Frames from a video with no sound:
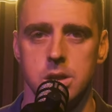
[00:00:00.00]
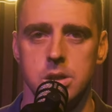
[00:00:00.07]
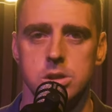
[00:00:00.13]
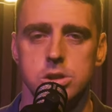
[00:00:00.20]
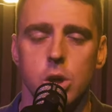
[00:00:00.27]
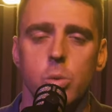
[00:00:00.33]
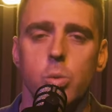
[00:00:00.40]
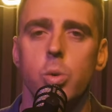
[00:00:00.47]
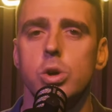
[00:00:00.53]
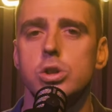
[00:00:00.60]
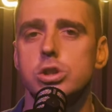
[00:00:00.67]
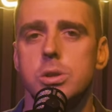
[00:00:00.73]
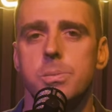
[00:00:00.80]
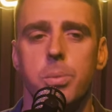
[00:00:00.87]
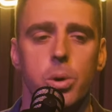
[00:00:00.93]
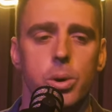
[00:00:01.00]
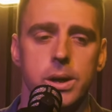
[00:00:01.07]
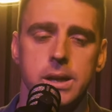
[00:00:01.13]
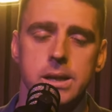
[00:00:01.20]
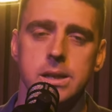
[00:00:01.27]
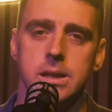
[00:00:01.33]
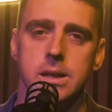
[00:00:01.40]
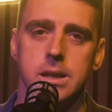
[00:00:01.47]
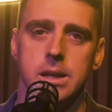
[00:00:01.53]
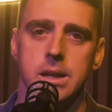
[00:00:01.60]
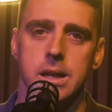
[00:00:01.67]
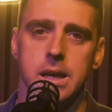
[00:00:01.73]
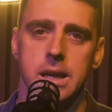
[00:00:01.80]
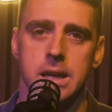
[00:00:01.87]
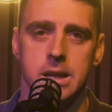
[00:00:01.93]
So what's the point
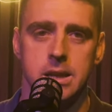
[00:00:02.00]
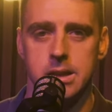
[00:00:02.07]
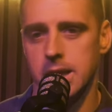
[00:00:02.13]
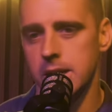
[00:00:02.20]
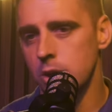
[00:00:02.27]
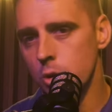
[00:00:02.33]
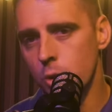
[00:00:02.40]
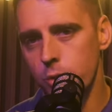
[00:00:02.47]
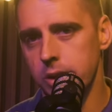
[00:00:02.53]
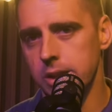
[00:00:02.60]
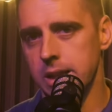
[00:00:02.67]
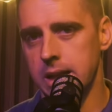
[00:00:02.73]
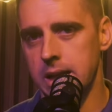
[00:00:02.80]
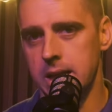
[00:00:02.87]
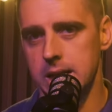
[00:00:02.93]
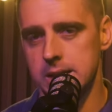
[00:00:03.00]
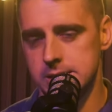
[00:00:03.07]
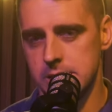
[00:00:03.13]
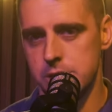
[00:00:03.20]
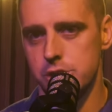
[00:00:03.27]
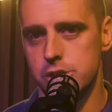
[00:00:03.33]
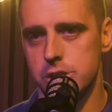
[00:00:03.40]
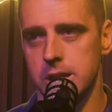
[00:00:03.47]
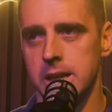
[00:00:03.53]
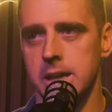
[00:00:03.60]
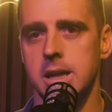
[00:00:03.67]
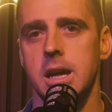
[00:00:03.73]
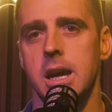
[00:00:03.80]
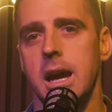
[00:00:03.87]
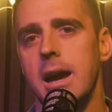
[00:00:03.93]
in ignoring that, essentially,